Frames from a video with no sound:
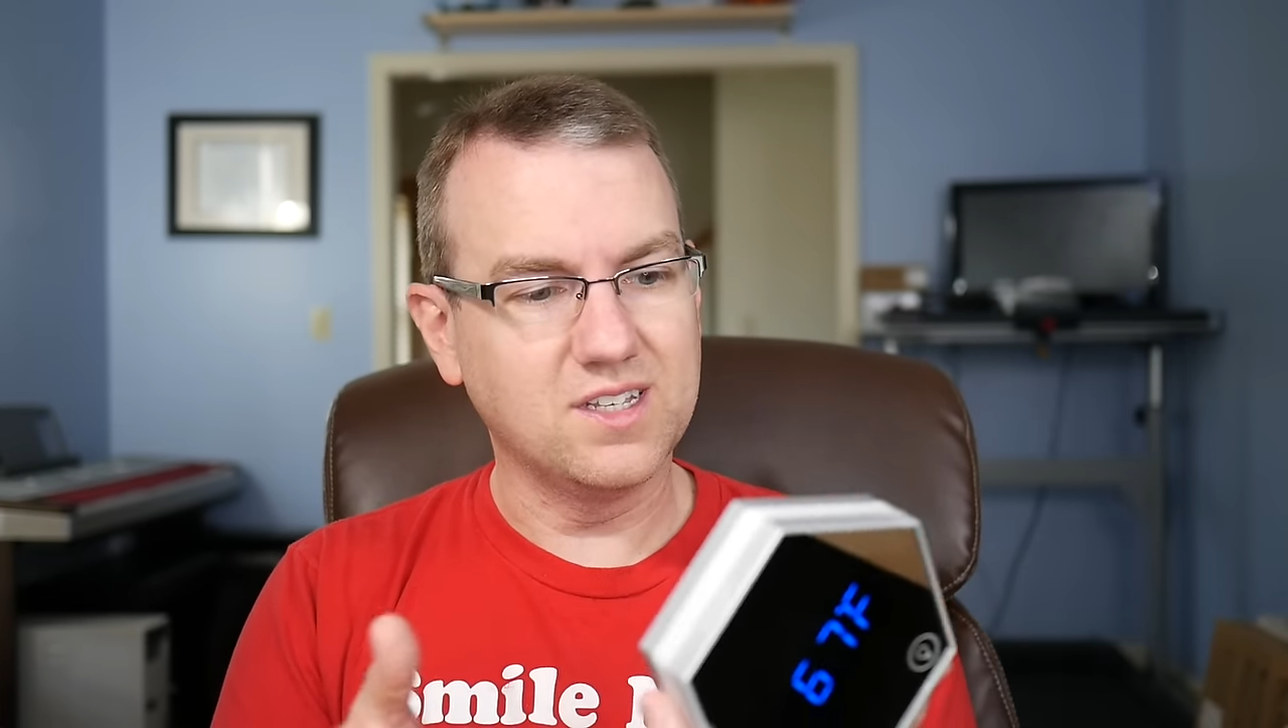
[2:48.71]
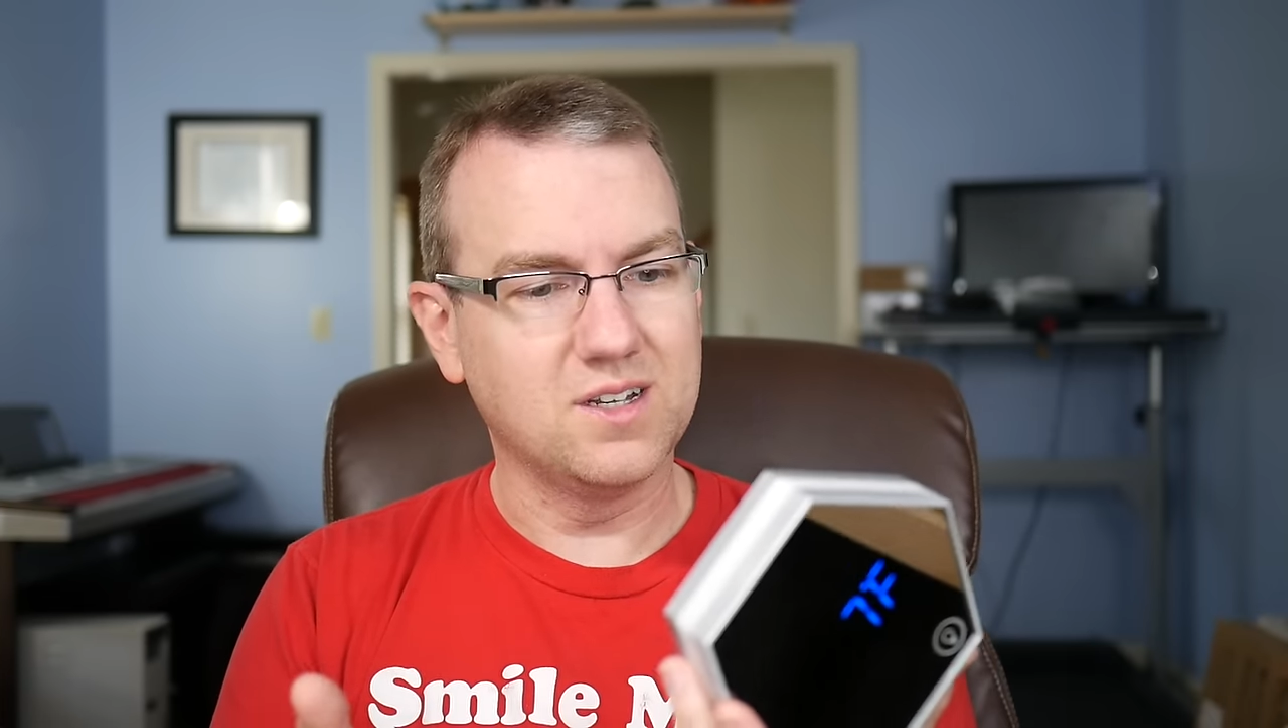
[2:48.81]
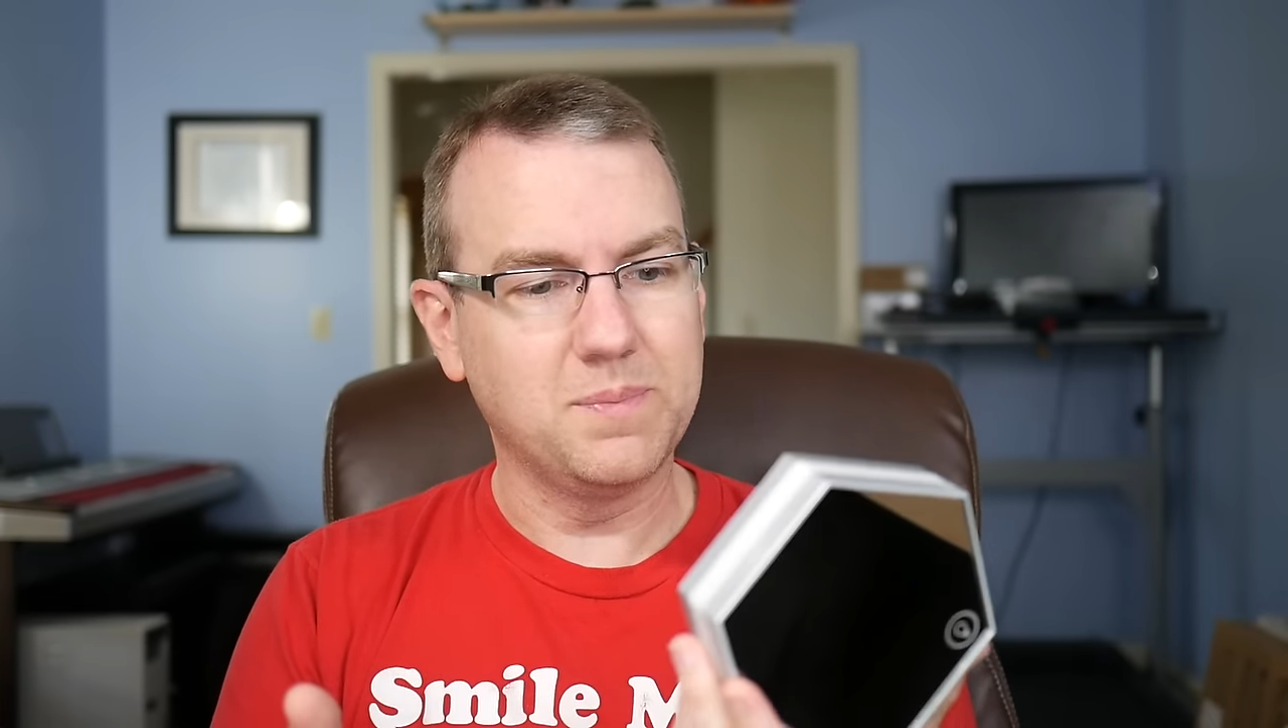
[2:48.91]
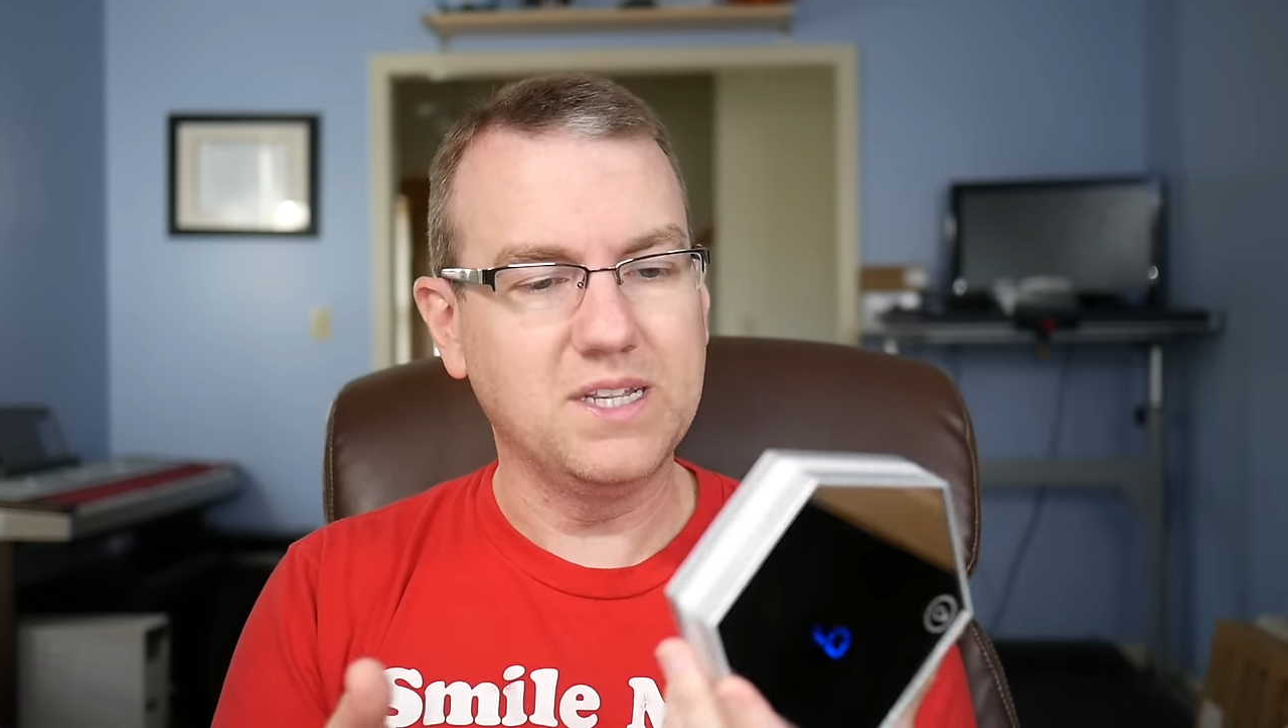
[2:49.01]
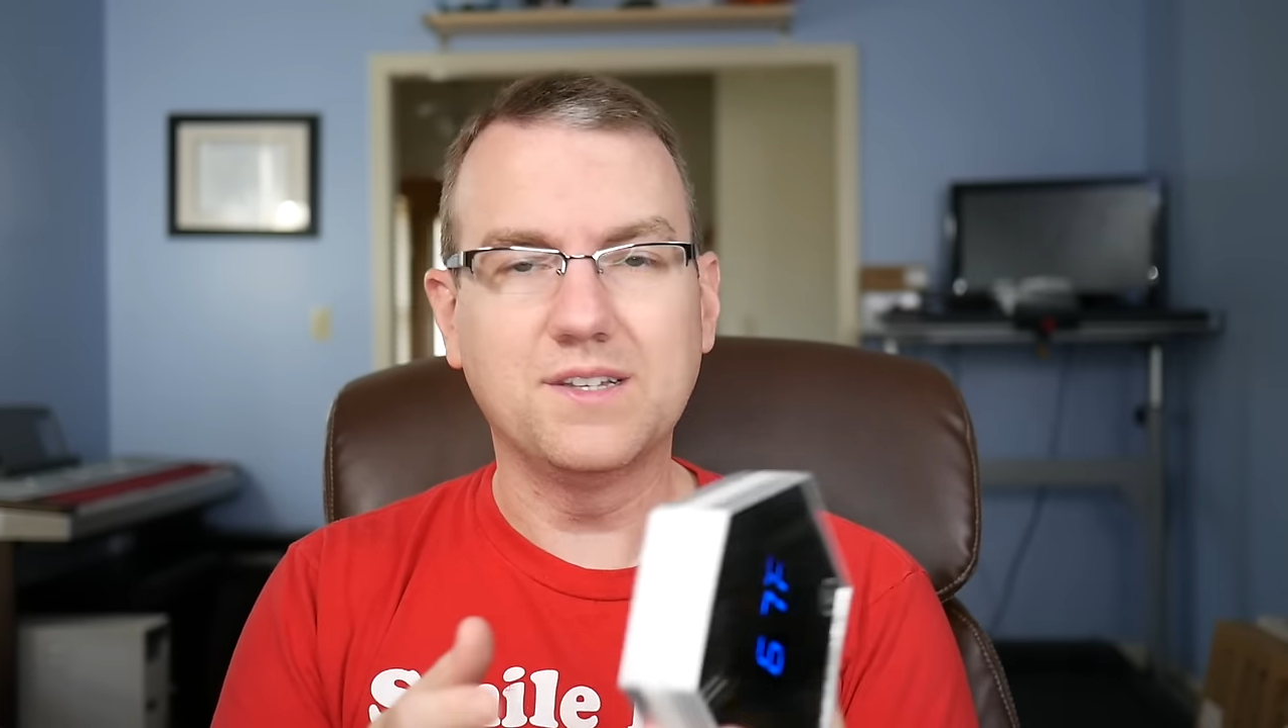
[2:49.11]
to
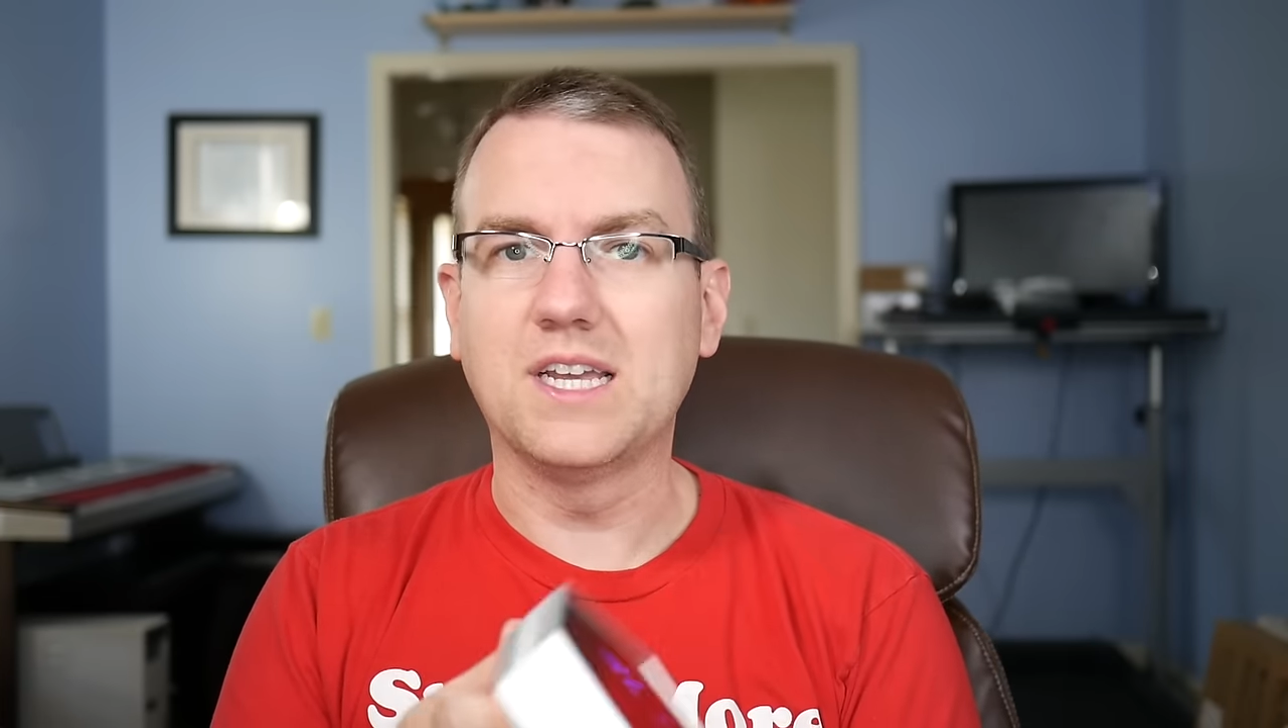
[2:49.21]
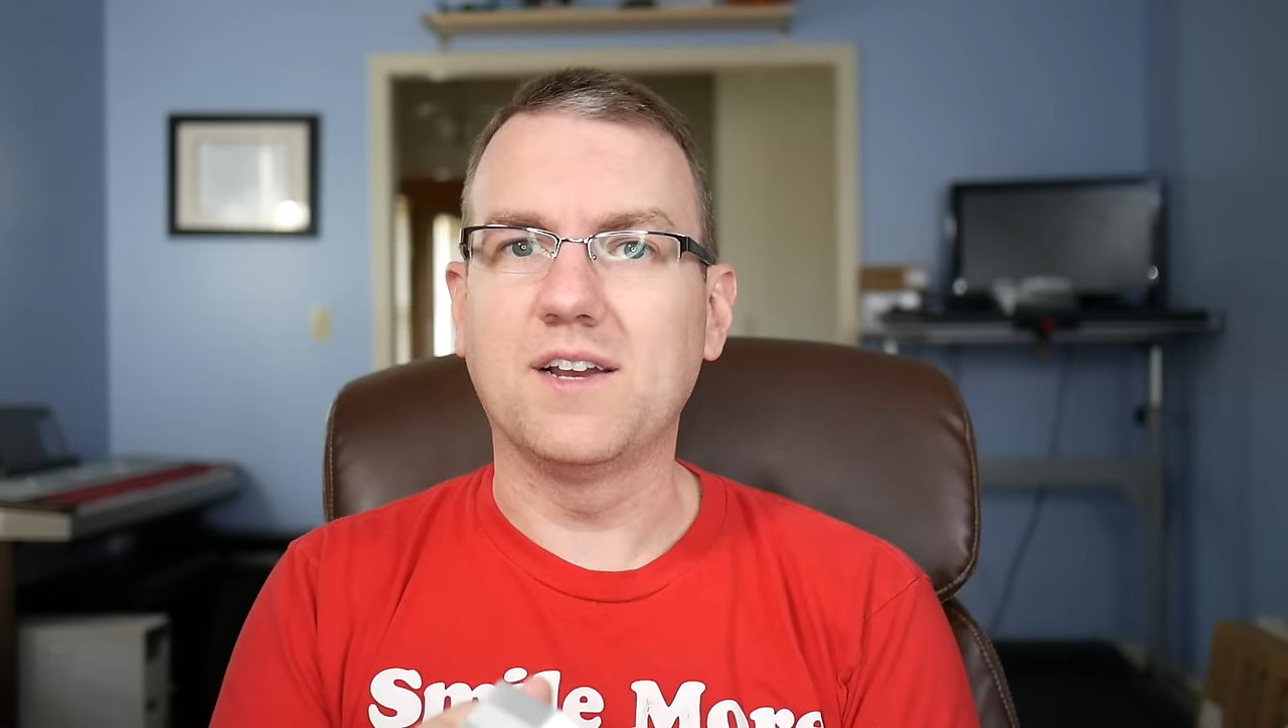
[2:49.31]
appeal to